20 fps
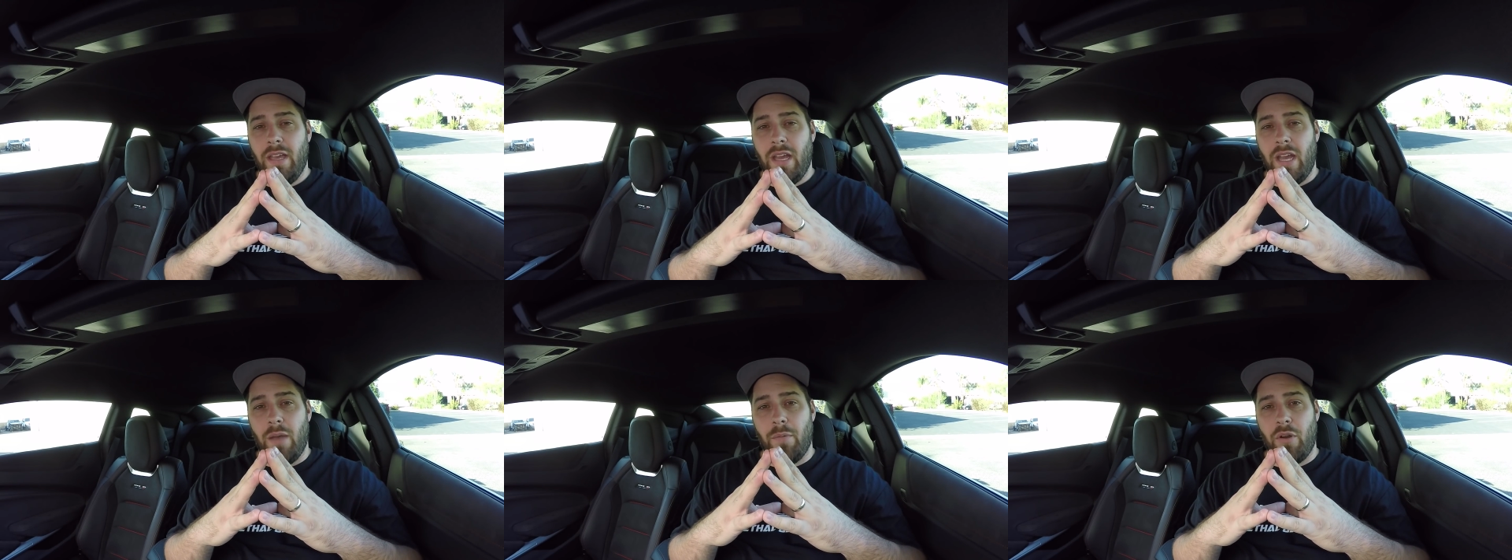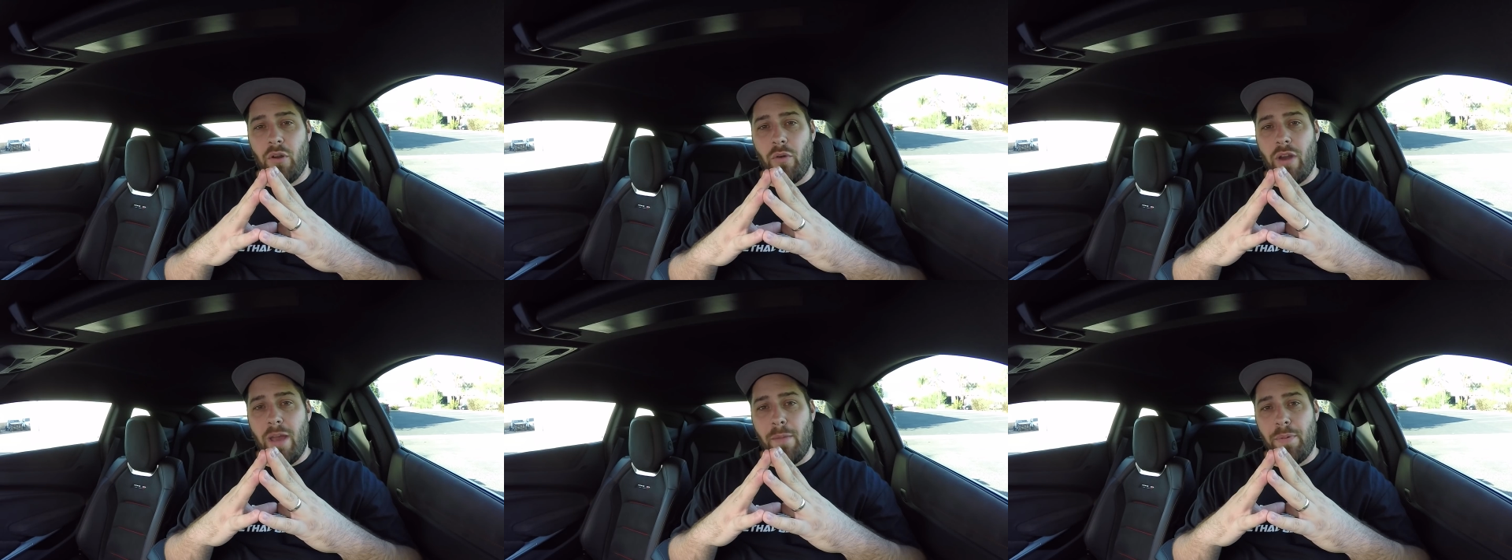I'm
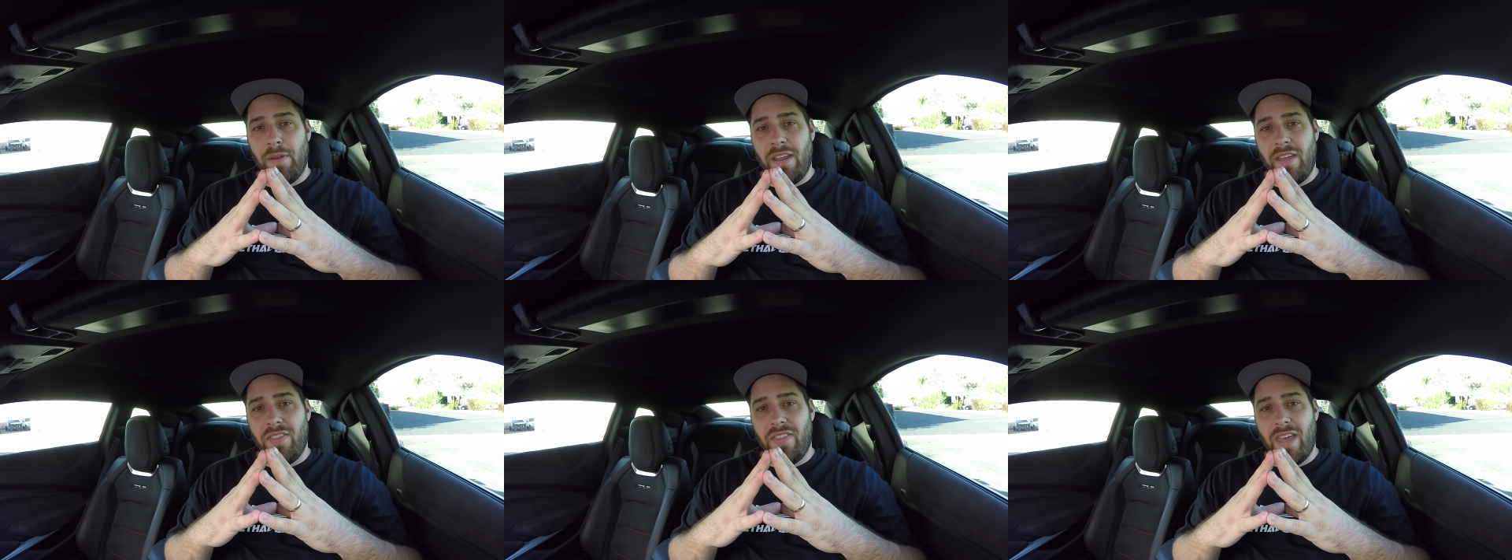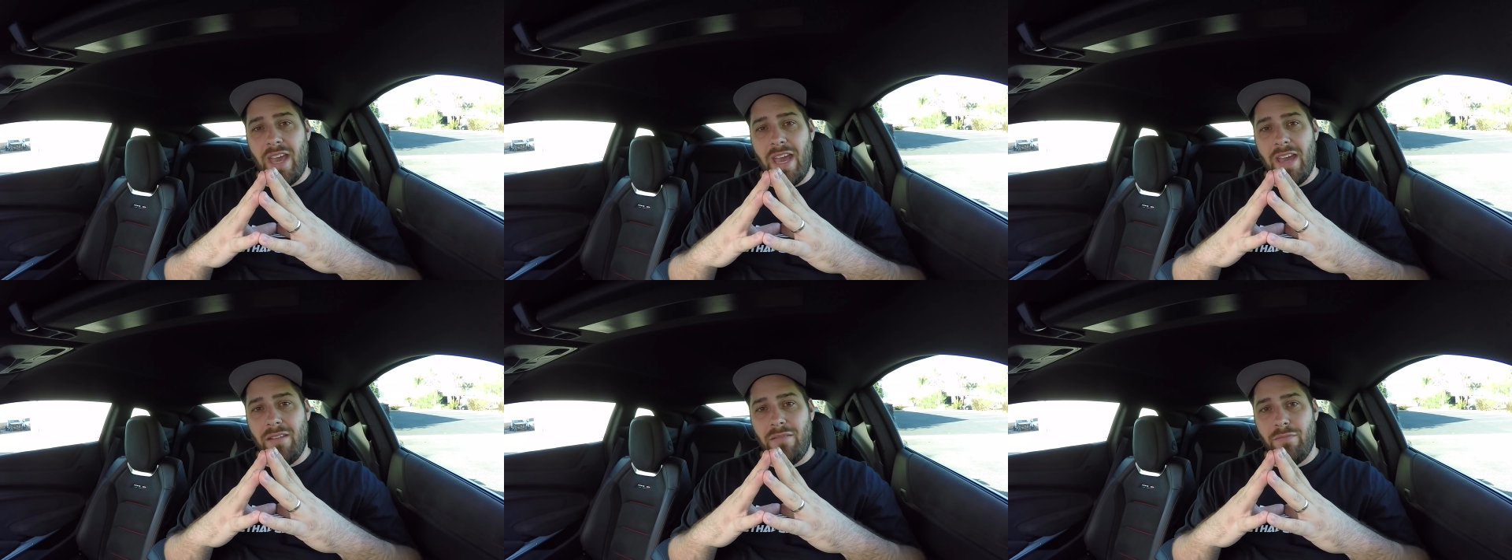going to wrap it at
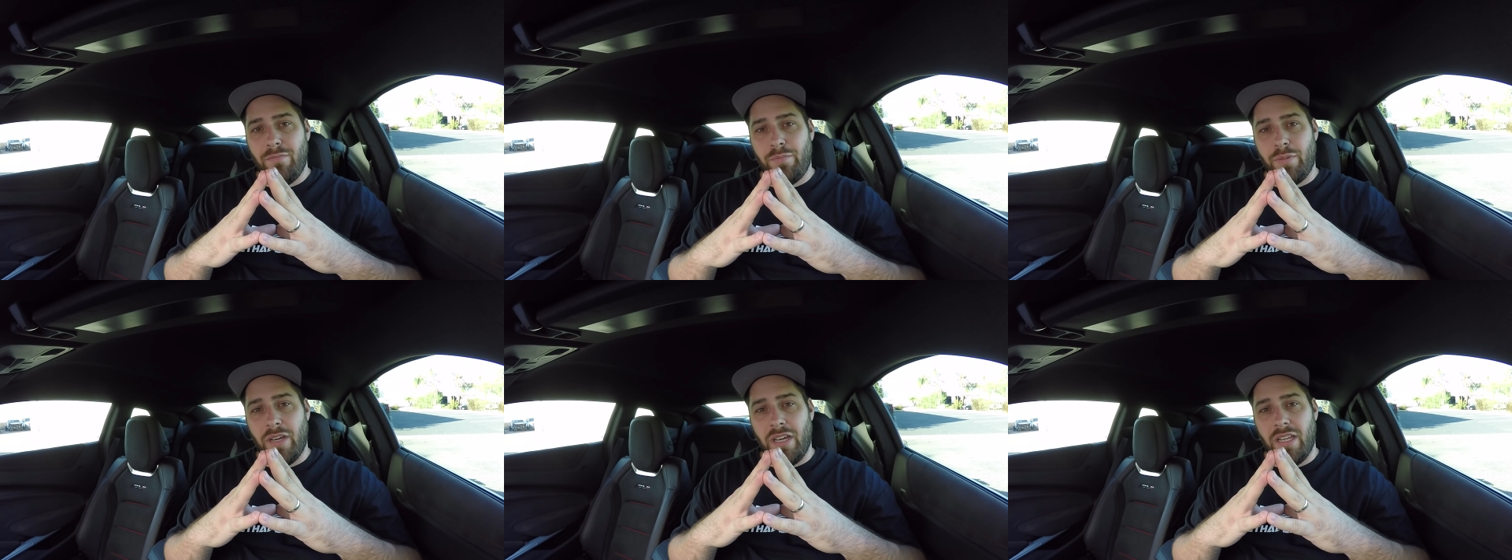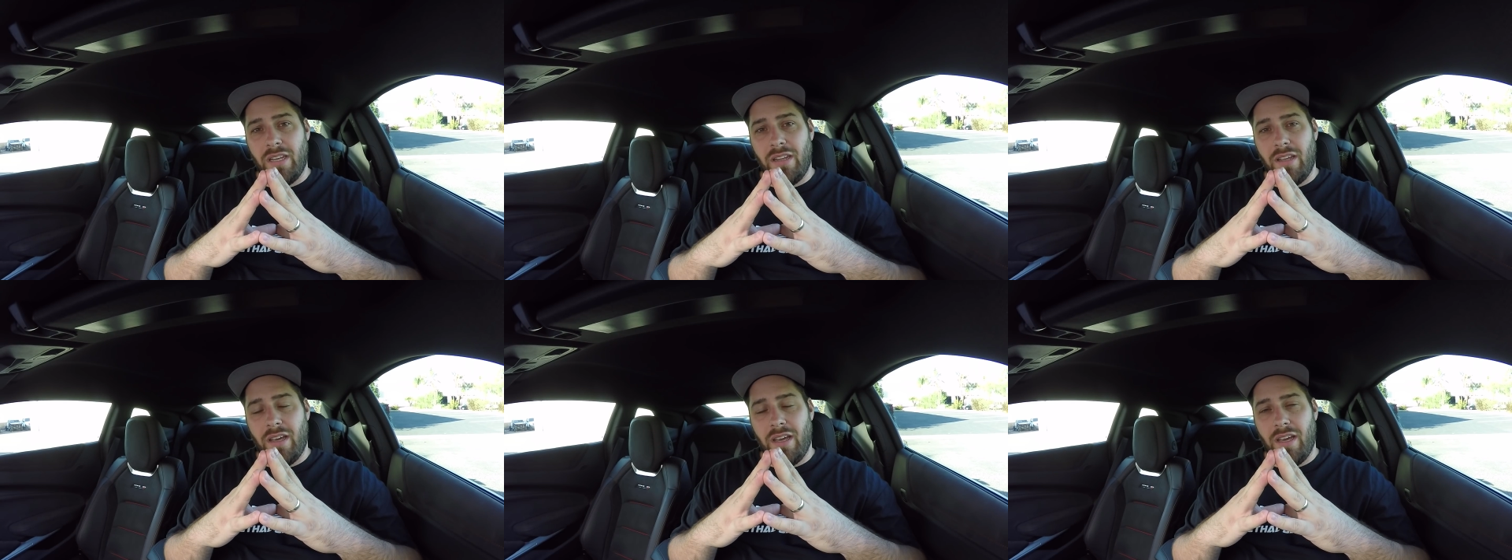that,
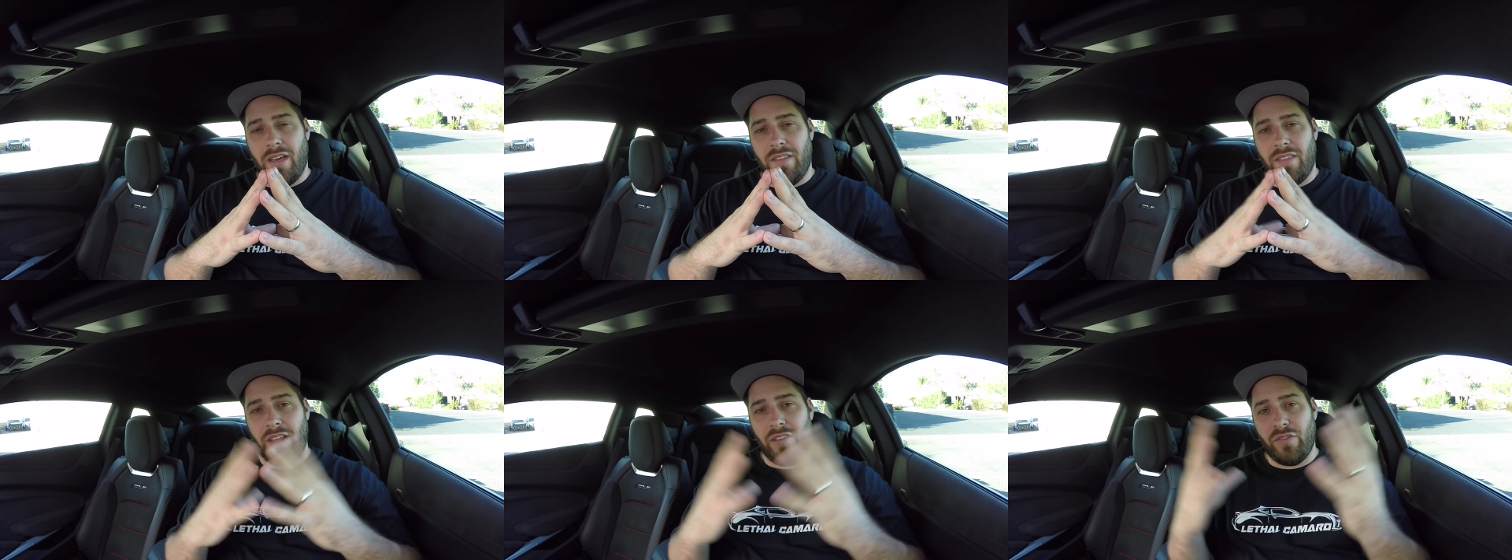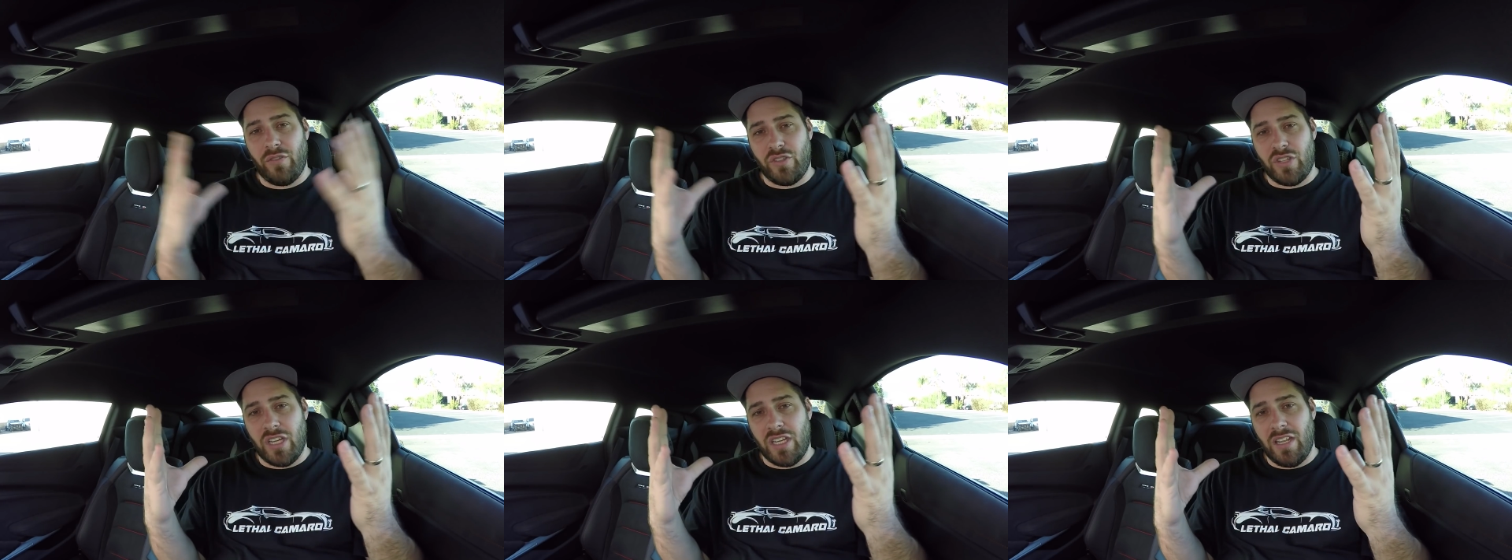but thanks
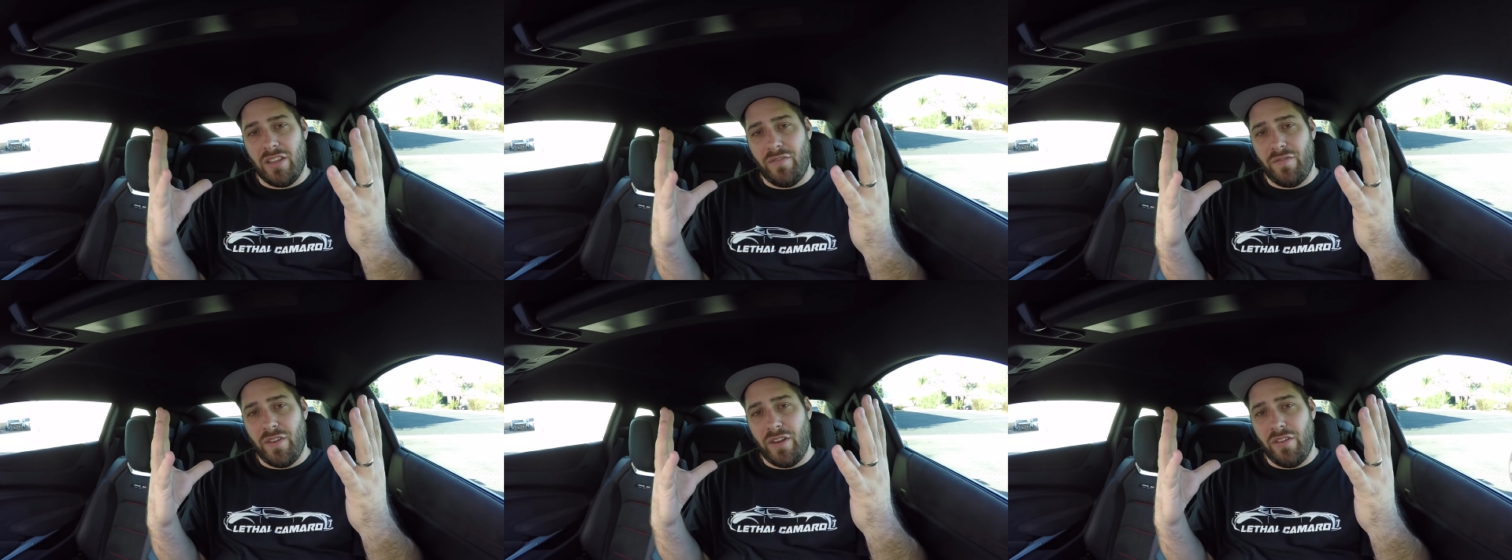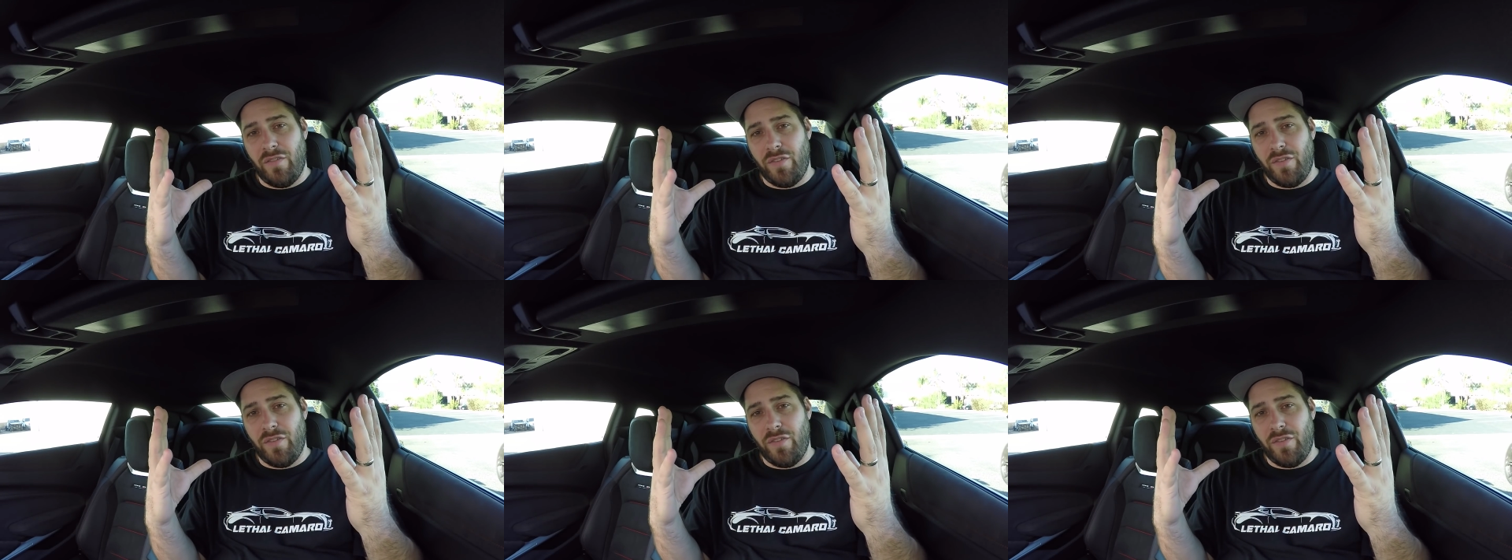for checking out the video.